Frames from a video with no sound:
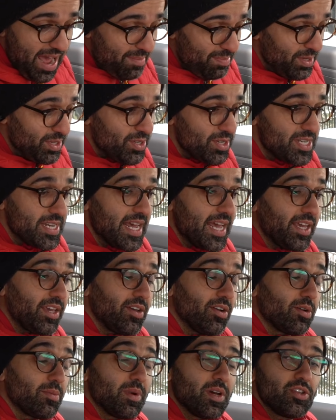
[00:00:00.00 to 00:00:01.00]
happy to take
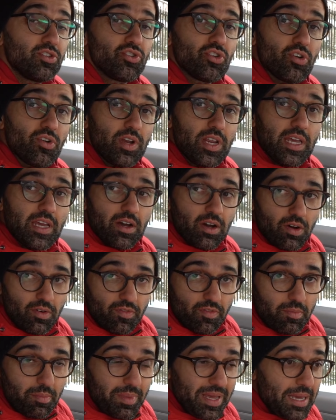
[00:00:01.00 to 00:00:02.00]
you on my journey
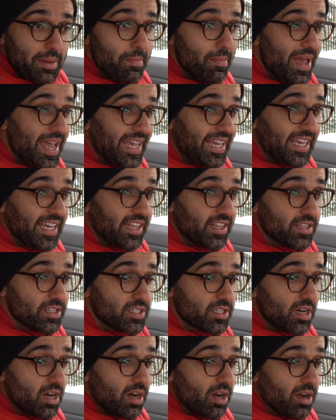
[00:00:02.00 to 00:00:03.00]
of me making
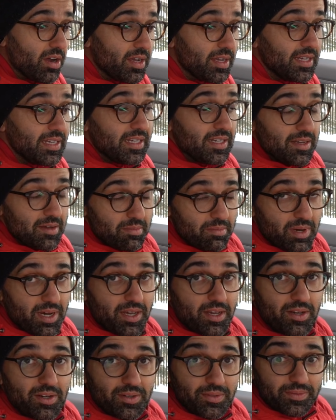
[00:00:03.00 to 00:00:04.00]
this car
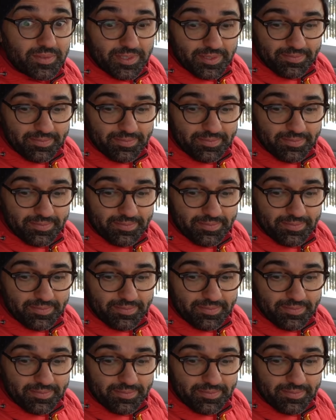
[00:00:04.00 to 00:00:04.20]
my own